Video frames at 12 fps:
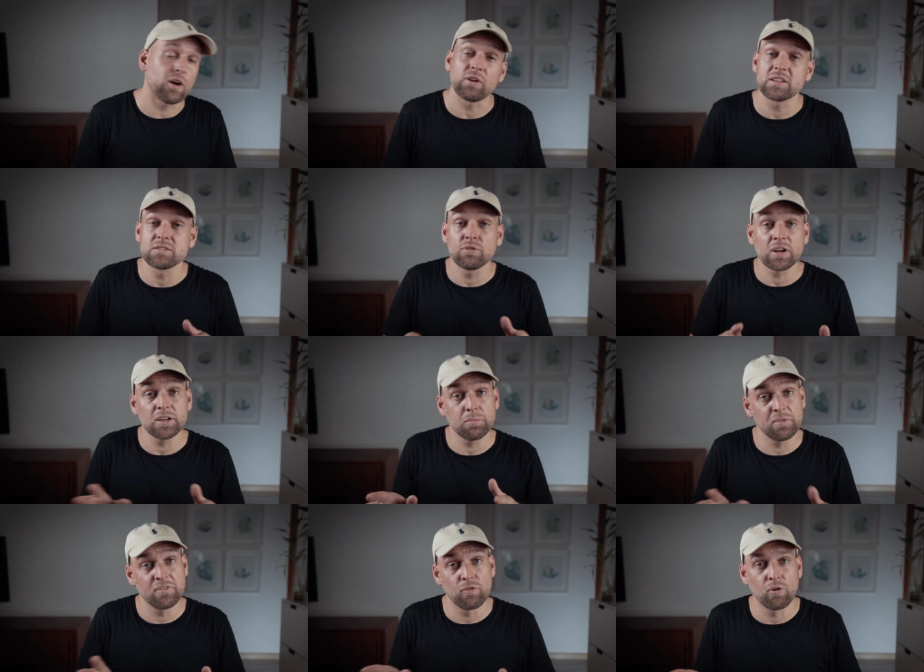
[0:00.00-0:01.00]
Now let's look at the
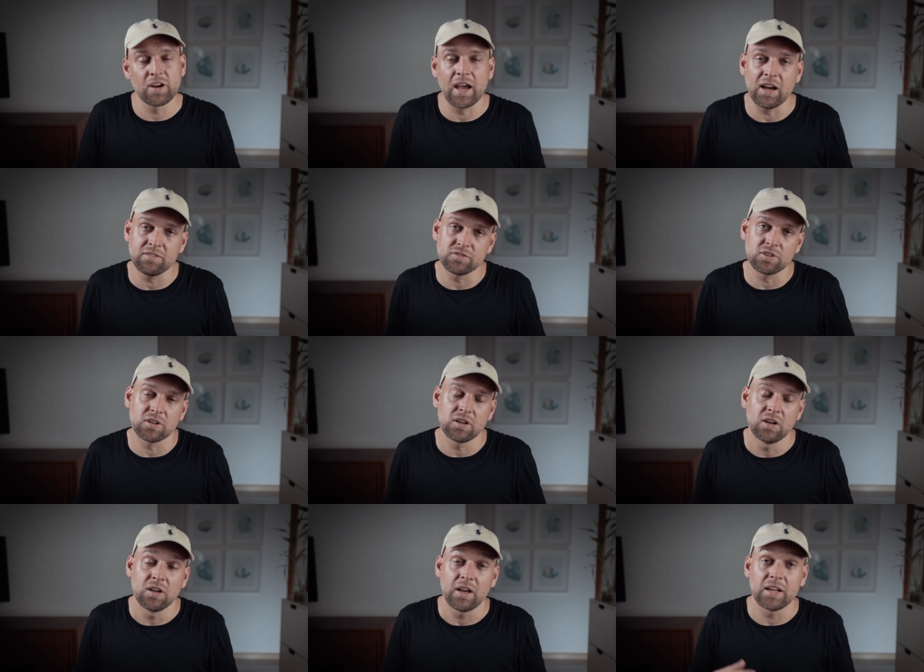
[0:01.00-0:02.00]
before and after
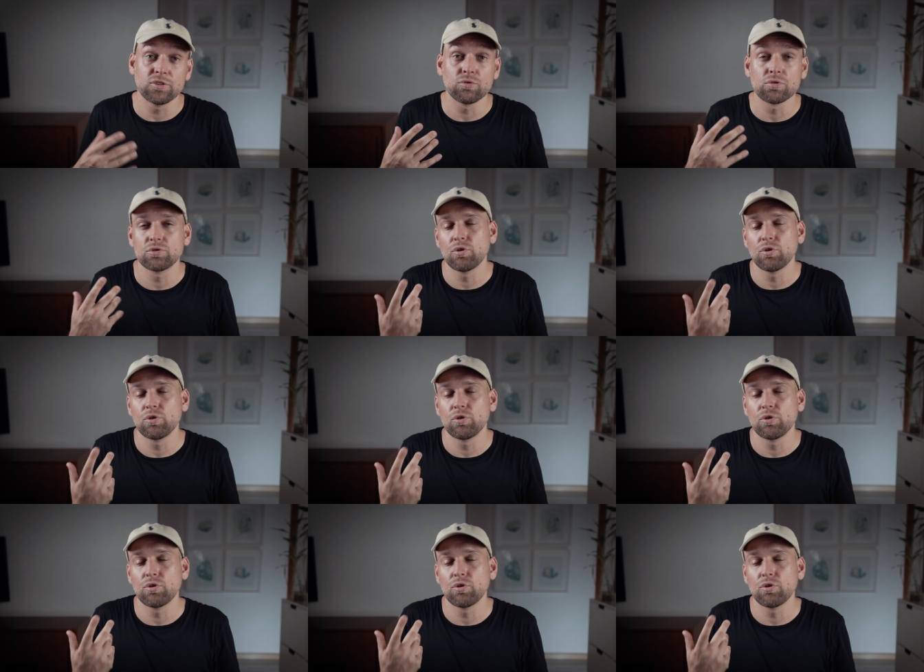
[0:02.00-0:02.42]
and you'll